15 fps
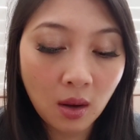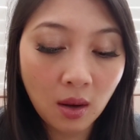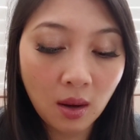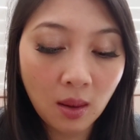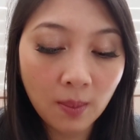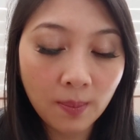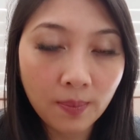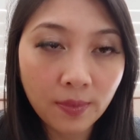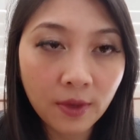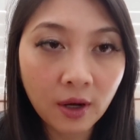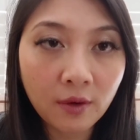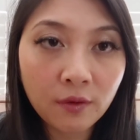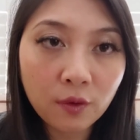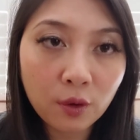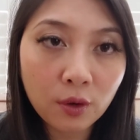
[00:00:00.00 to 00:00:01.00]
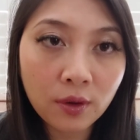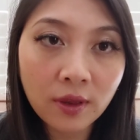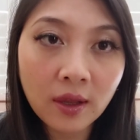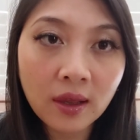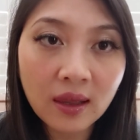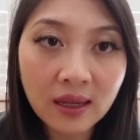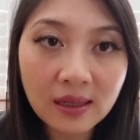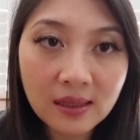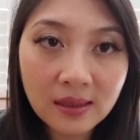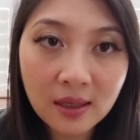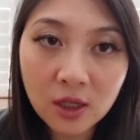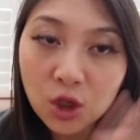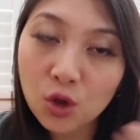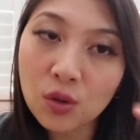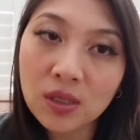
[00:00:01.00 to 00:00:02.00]
Um, therefore, the list
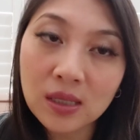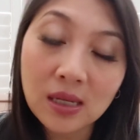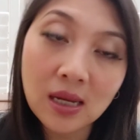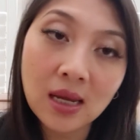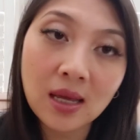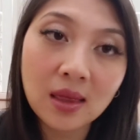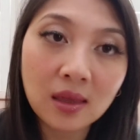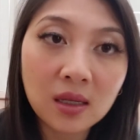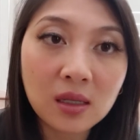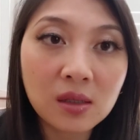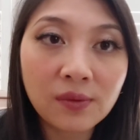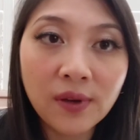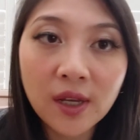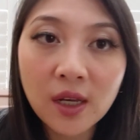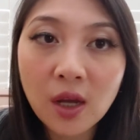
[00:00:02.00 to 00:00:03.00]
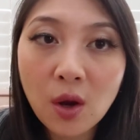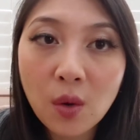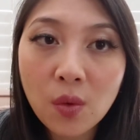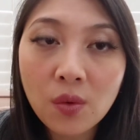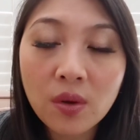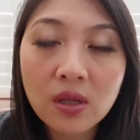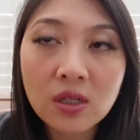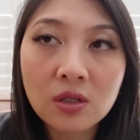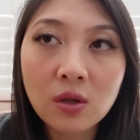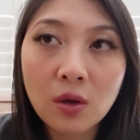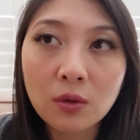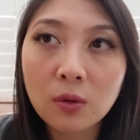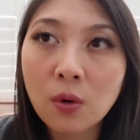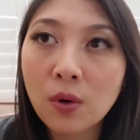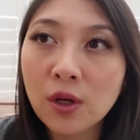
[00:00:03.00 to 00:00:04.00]
that you see in this video, it's
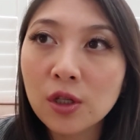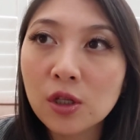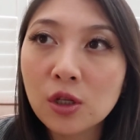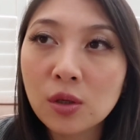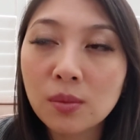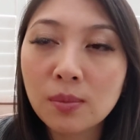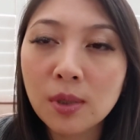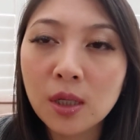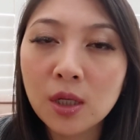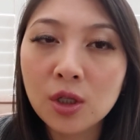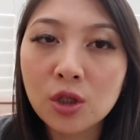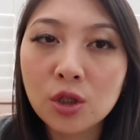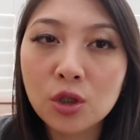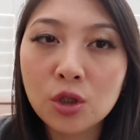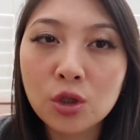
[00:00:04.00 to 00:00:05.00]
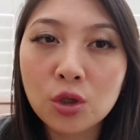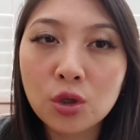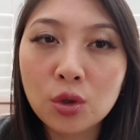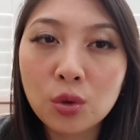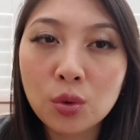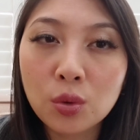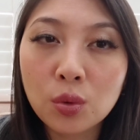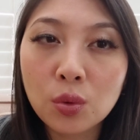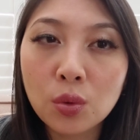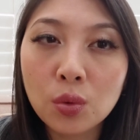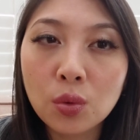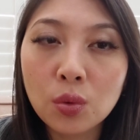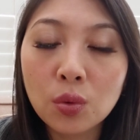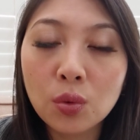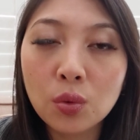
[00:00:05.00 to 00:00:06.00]
not going to be
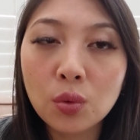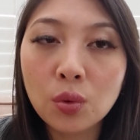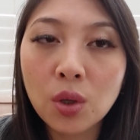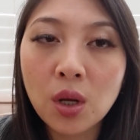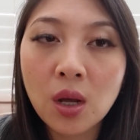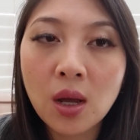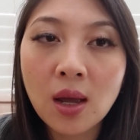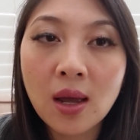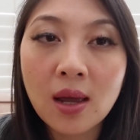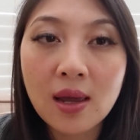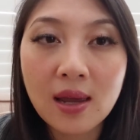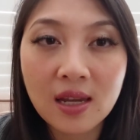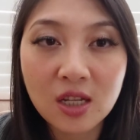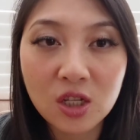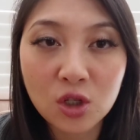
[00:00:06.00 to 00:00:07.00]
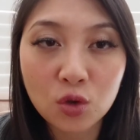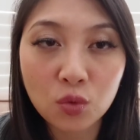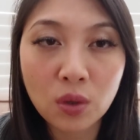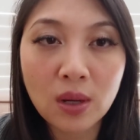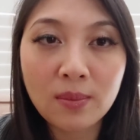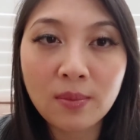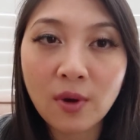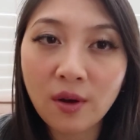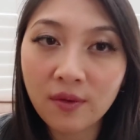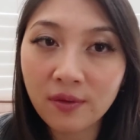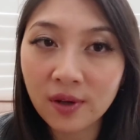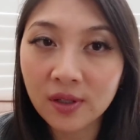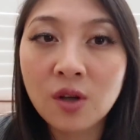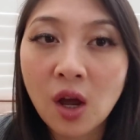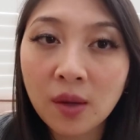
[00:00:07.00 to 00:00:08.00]
too extreme of
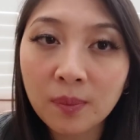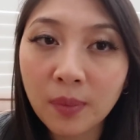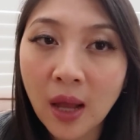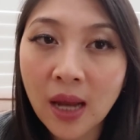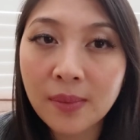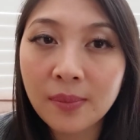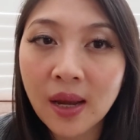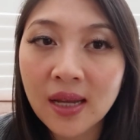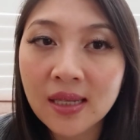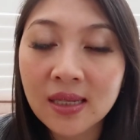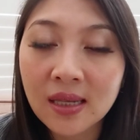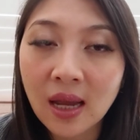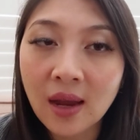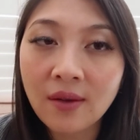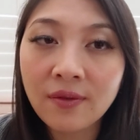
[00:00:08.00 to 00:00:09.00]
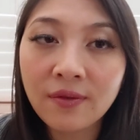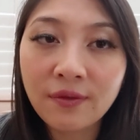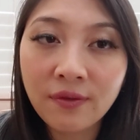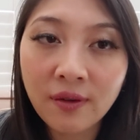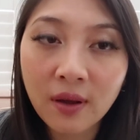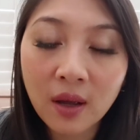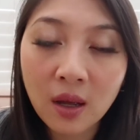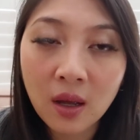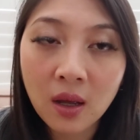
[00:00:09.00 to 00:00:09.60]
a not blind by safe.